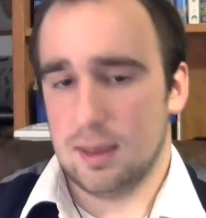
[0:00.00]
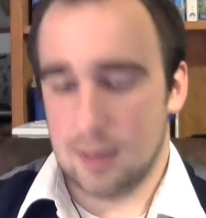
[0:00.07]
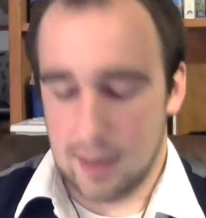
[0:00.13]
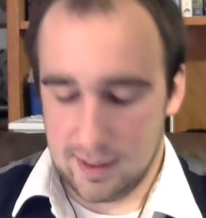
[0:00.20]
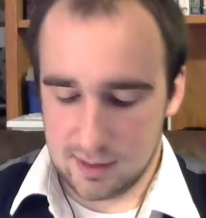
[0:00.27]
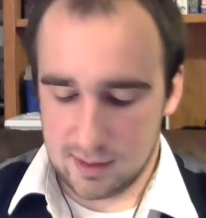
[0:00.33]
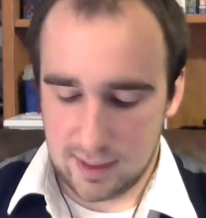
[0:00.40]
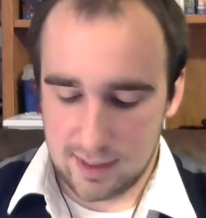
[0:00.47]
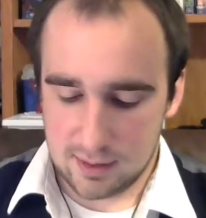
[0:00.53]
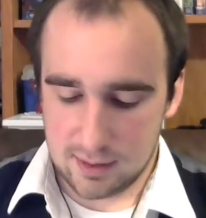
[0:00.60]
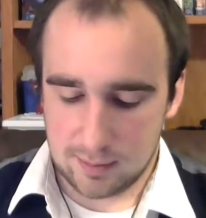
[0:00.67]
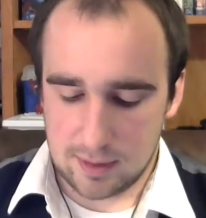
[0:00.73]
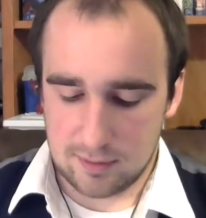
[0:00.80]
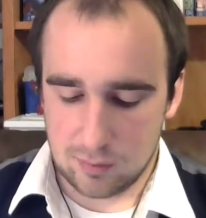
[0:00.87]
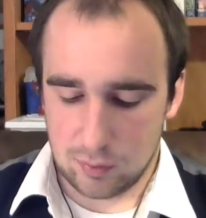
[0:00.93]
9s and 8s
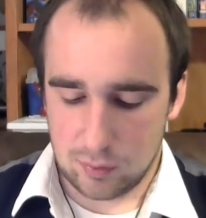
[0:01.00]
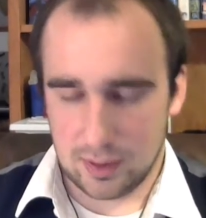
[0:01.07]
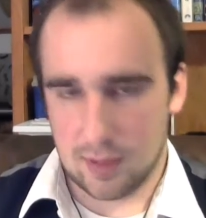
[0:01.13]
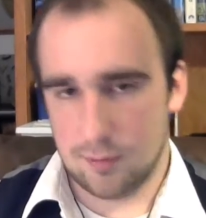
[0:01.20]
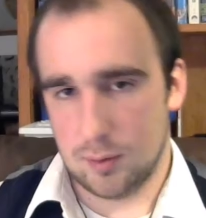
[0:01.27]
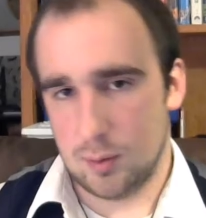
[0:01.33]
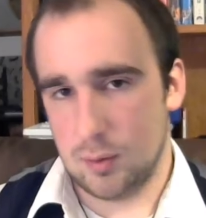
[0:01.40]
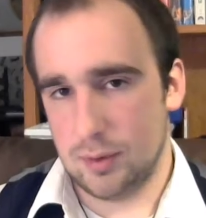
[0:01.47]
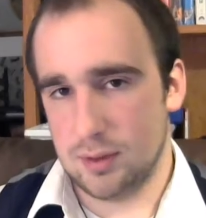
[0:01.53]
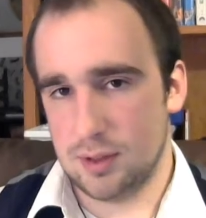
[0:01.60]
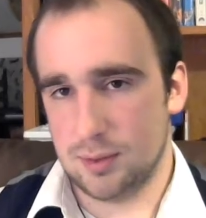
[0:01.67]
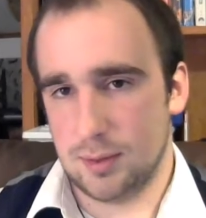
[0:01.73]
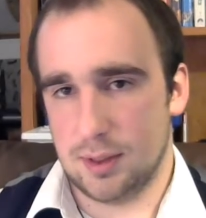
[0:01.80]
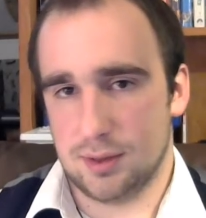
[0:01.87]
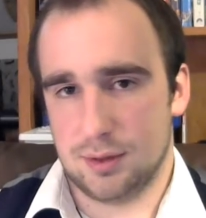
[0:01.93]
I'm never really comfortable with
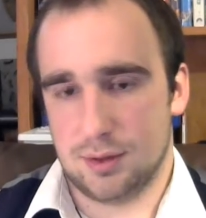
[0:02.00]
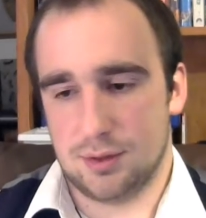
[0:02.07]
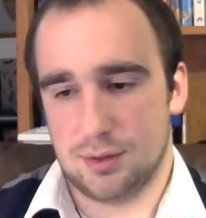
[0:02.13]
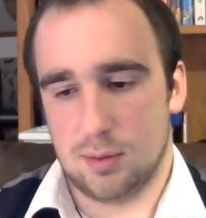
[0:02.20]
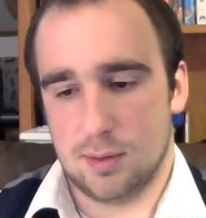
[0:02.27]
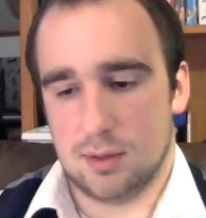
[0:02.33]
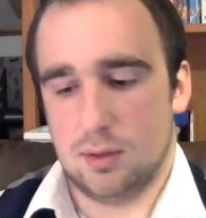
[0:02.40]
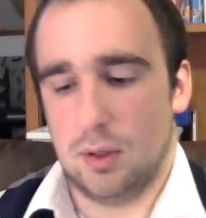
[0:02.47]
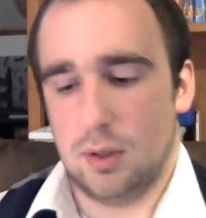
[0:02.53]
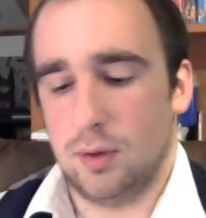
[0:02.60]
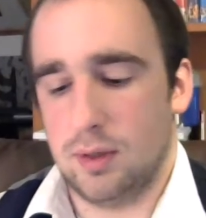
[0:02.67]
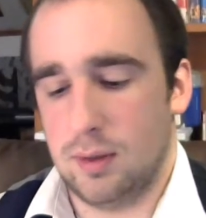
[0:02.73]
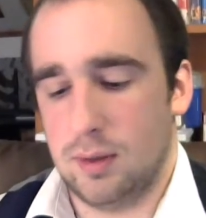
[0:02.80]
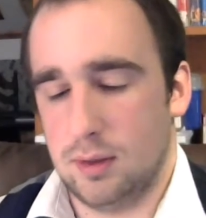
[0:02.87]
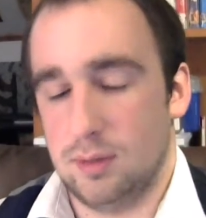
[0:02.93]
just because they're so much lower
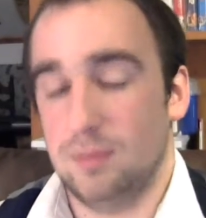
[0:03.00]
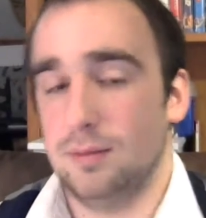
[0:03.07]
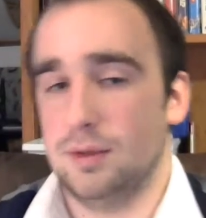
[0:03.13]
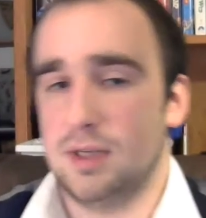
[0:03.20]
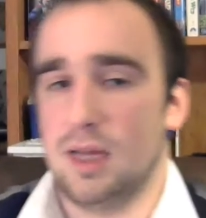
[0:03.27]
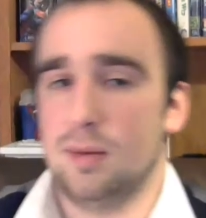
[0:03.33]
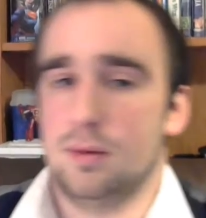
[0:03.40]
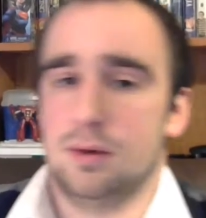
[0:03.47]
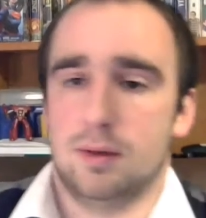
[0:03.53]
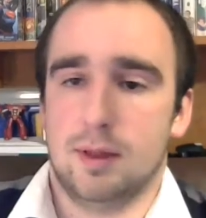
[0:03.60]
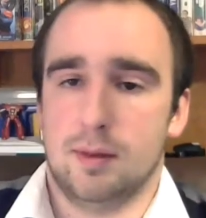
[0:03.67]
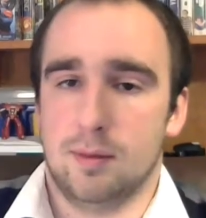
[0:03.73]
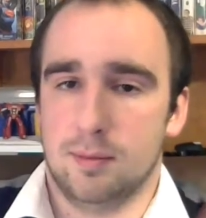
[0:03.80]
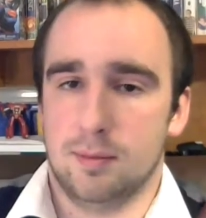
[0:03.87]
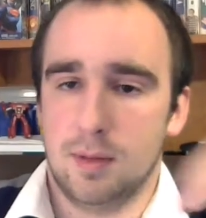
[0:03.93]
than the damage
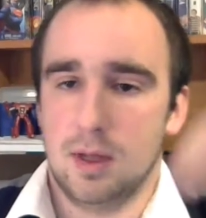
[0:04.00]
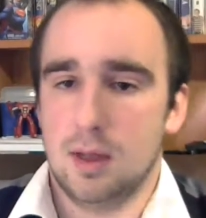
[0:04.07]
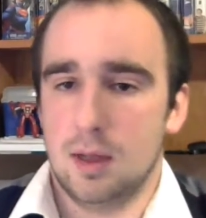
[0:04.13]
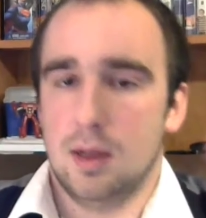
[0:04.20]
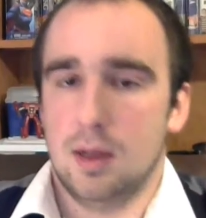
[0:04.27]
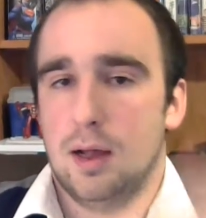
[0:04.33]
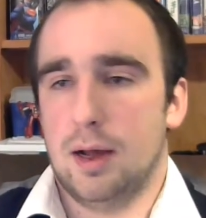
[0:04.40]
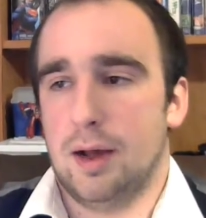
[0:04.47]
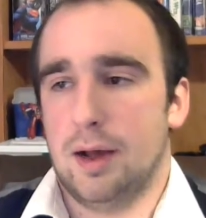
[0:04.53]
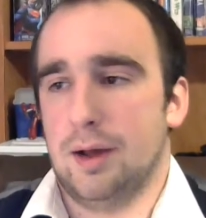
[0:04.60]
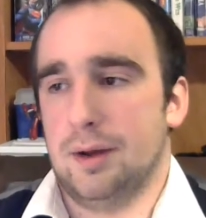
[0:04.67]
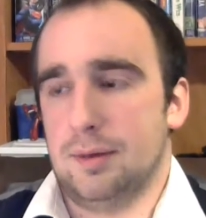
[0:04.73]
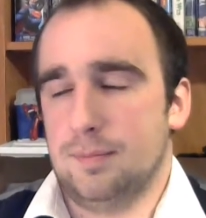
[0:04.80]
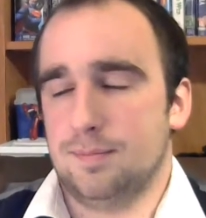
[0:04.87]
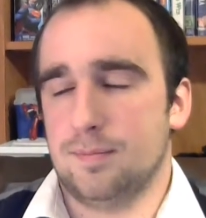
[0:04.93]
than the